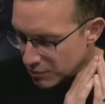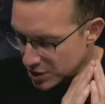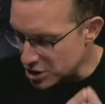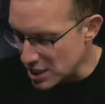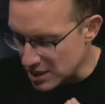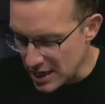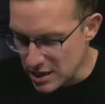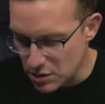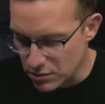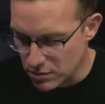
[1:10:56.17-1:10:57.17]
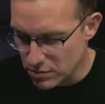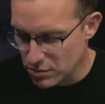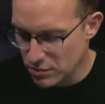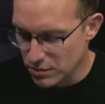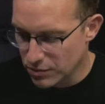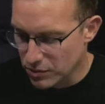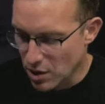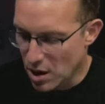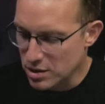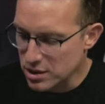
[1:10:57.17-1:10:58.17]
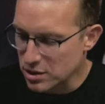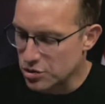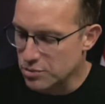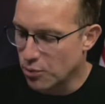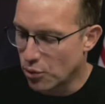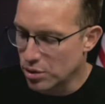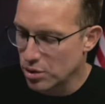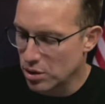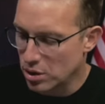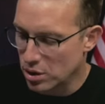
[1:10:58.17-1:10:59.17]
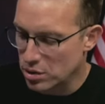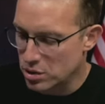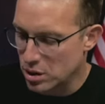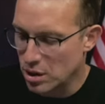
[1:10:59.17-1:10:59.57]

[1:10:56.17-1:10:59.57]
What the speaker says: just say thank you. Honestly, your support, it